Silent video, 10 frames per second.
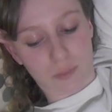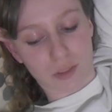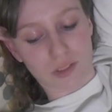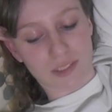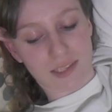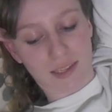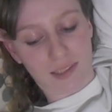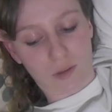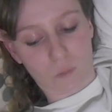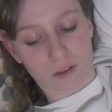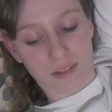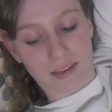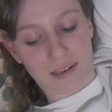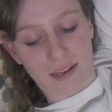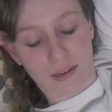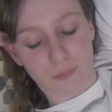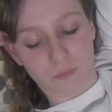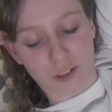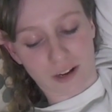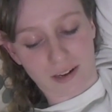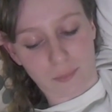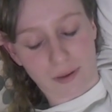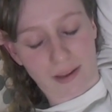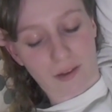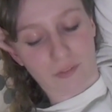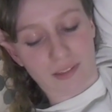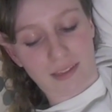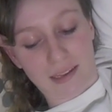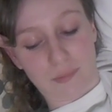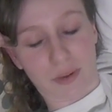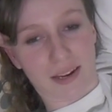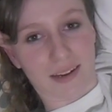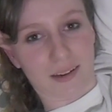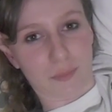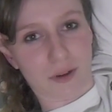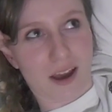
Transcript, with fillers: You just get like one thing, and I try to buy everything, but end up